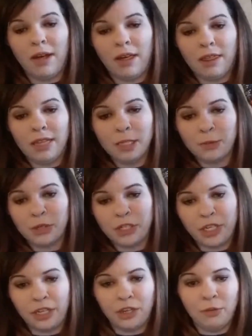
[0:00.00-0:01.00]
Uh, this
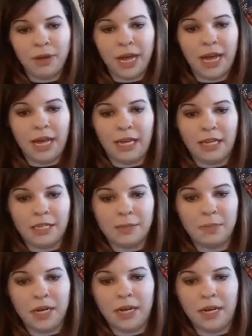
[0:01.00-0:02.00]
particular bag
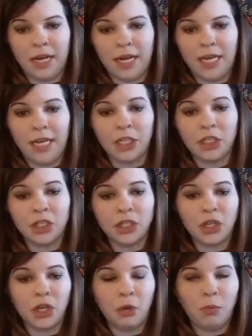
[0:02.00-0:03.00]
is by
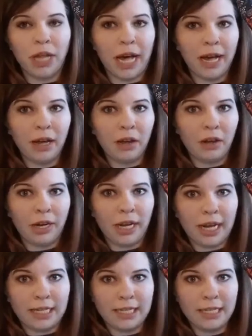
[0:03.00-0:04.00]
KitschIsTheNewBlack on
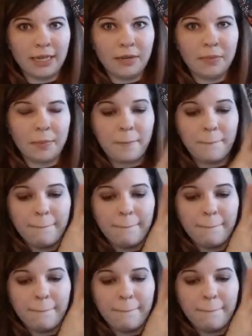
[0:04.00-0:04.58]
Etsy.